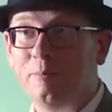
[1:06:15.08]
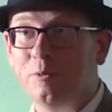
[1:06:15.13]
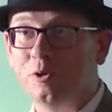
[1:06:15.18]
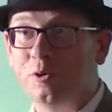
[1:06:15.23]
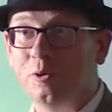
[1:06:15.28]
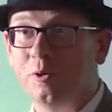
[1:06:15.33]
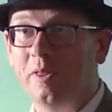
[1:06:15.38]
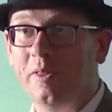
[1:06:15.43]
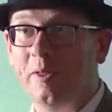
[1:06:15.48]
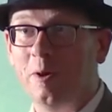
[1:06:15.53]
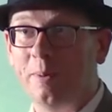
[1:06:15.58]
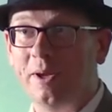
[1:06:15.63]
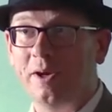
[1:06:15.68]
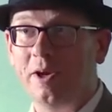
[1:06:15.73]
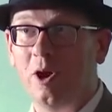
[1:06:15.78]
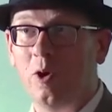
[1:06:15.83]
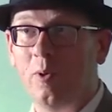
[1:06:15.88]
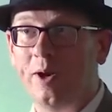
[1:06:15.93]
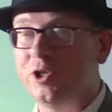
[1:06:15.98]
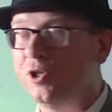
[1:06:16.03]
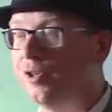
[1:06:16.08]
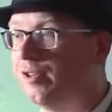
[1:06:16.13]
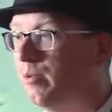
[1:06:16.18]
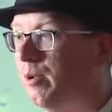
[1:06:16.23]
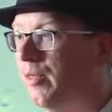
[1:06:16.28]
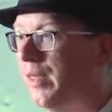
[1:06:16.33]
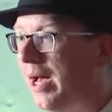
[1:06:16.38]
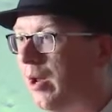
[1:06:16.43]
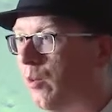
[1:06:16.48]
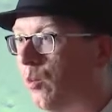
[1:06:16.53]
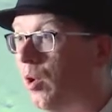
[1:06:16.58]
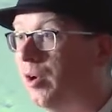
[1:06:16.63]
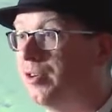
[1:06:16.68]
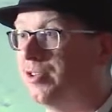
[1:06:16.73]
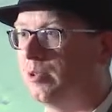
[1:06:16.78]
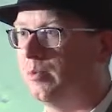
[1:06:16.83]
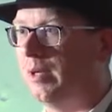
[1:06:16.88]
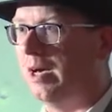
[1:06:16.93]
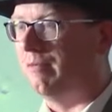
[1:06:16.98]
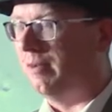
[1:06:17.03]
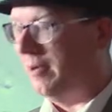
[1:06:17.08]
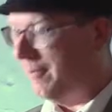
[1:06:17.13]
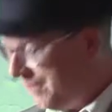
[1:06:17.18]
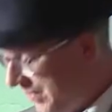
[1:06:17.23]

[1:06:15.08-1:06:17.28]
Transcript: and I'm sure there'll be no issues with that whatsoever